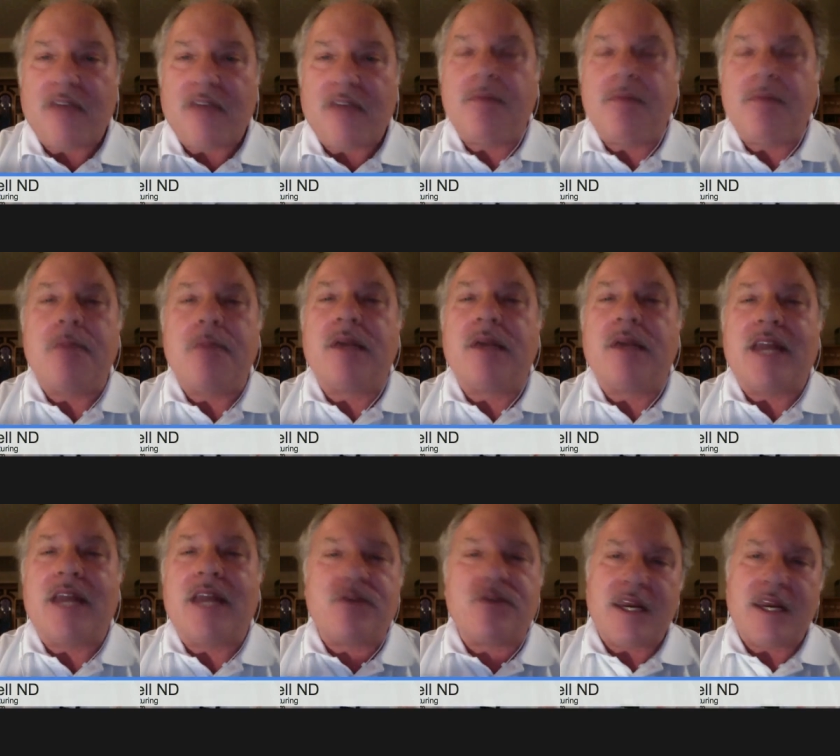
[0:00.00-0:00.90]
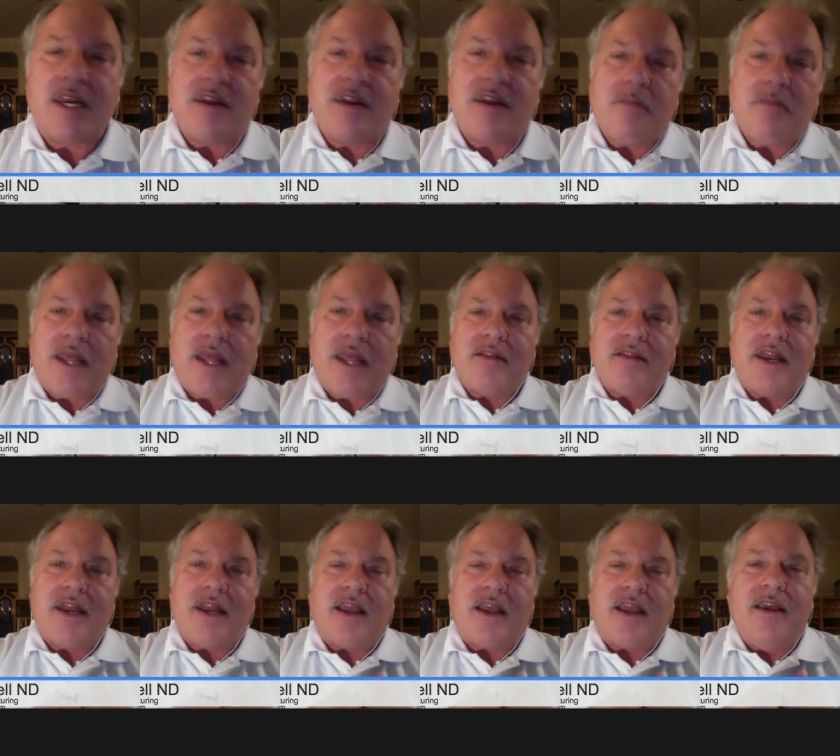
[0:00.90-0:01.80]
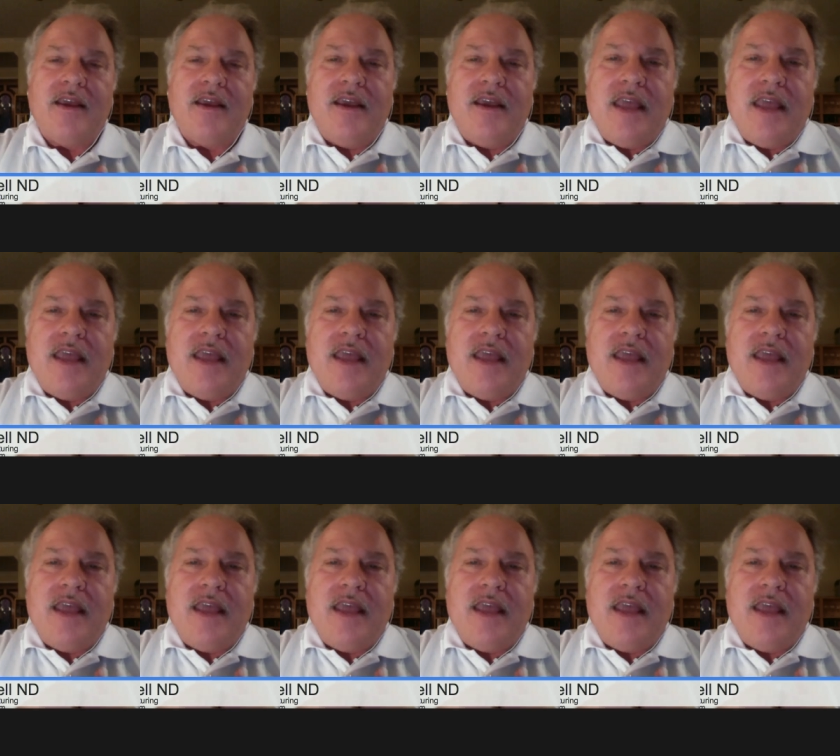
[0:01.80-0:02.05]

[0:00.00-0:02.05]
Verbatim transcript: have people get treated in my clinic,